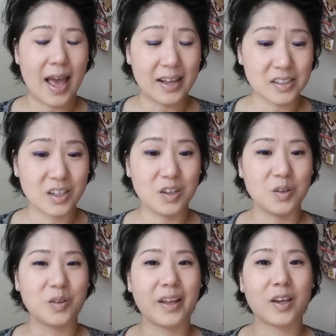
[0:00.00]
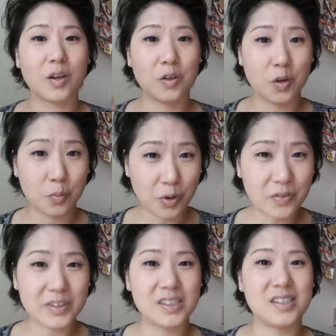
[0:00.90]
ask you like your
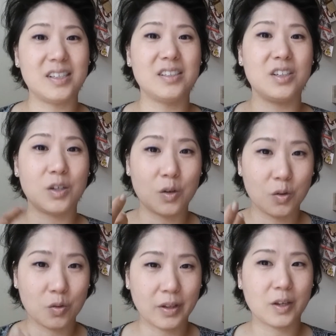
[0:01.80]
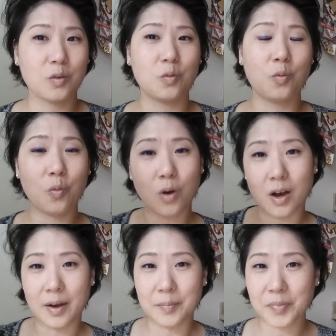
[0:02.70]
preferences, you know, like
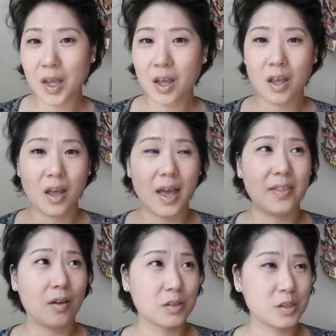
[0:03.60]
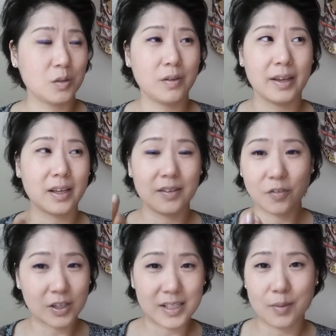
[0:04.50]
and also, like,
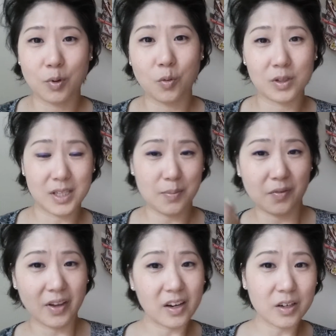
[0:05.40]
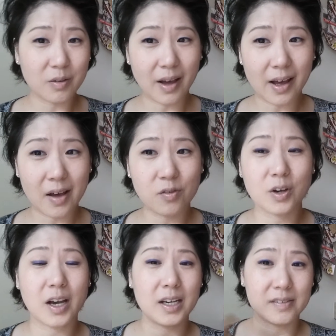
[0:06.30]
for example, what type of hair do you have?
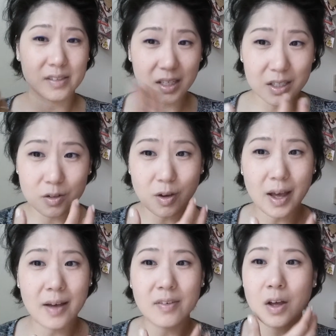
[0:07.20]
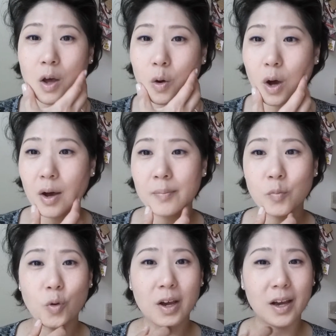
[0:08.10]
What kind of skin do you have?
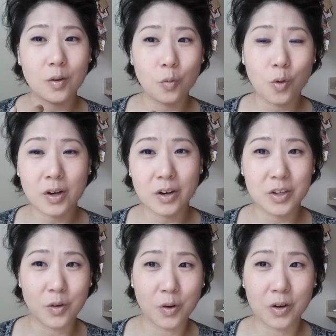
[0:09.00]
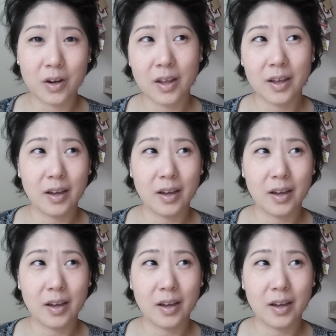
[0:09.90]
What are your